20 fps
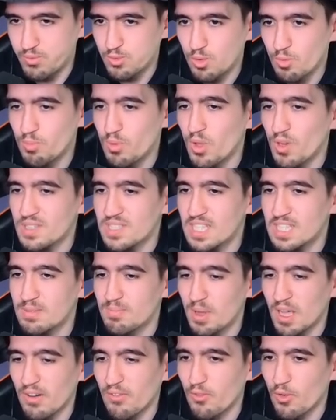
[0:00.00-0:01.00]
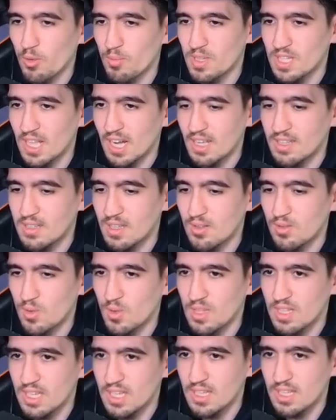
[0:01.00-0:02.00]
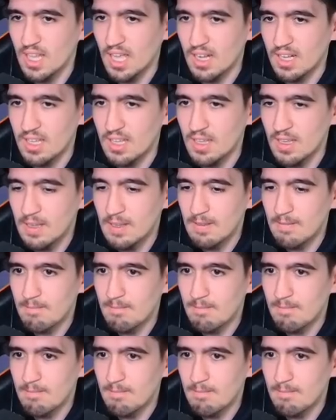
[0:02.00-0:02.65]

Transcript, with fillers: to be honest, it's better for me that I did not hit that E.